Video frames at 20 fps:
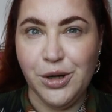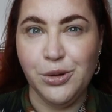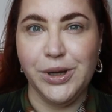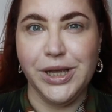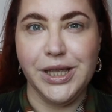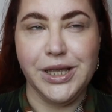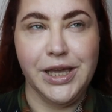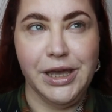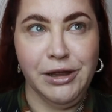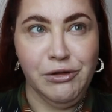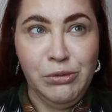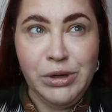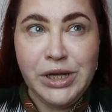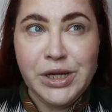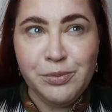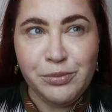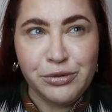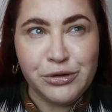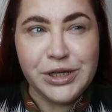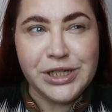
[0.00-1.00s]
the way, can we
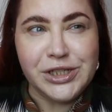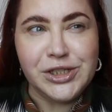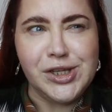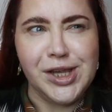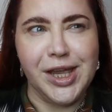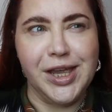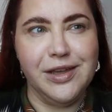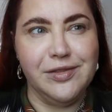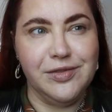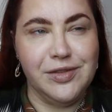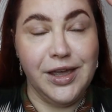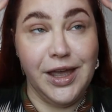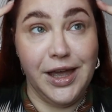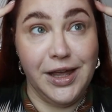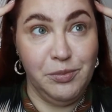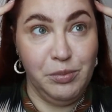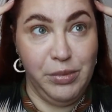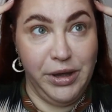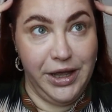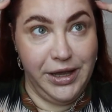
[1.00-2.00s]
appreciate the
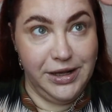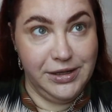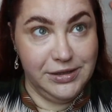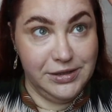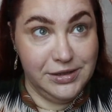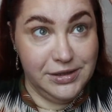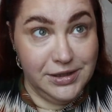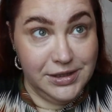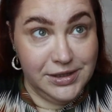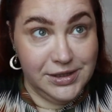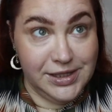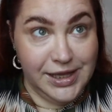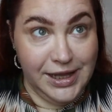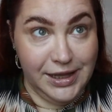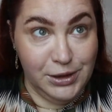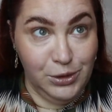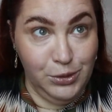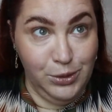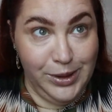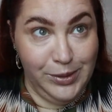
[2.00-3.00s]
headband? It's a
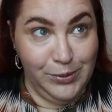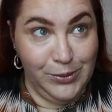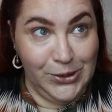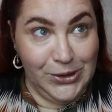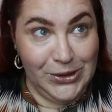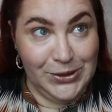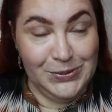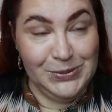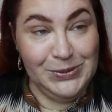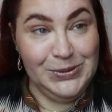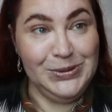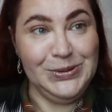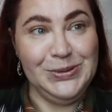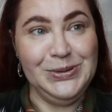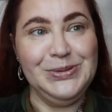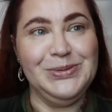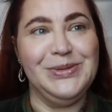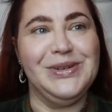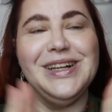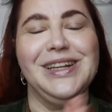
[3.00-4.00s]
Halloween one.
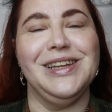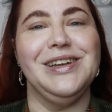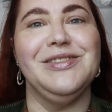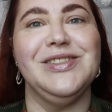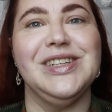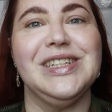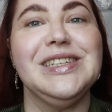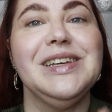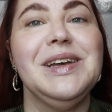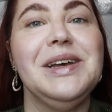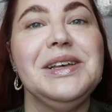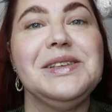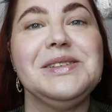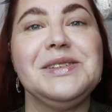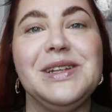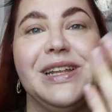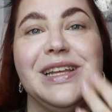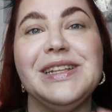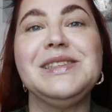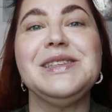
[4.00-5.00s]
Ooh, I love it.
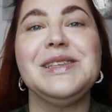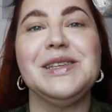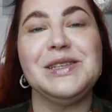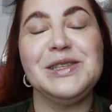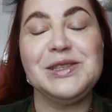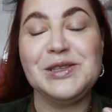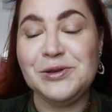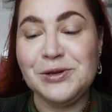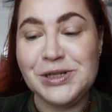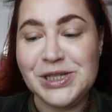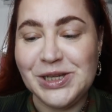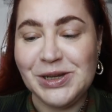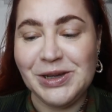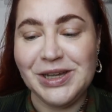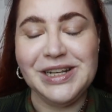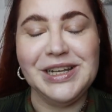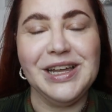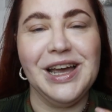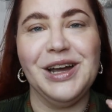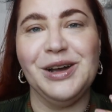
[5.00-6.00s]
So let's scooch
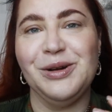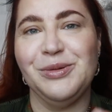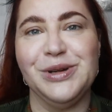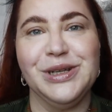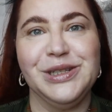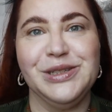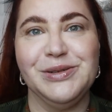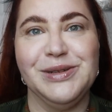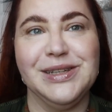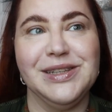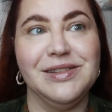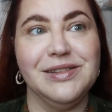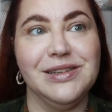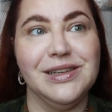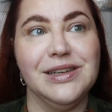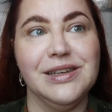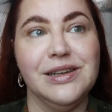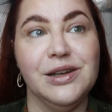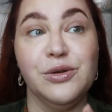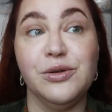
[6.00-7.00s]
in. We're doing
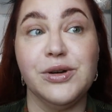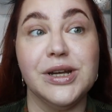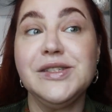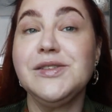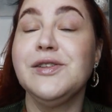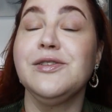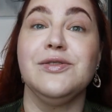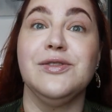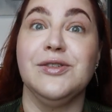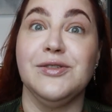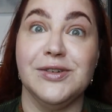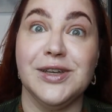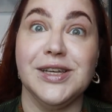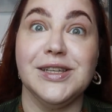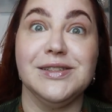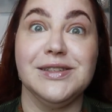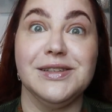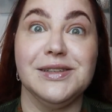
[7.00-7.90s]
the rest of the face.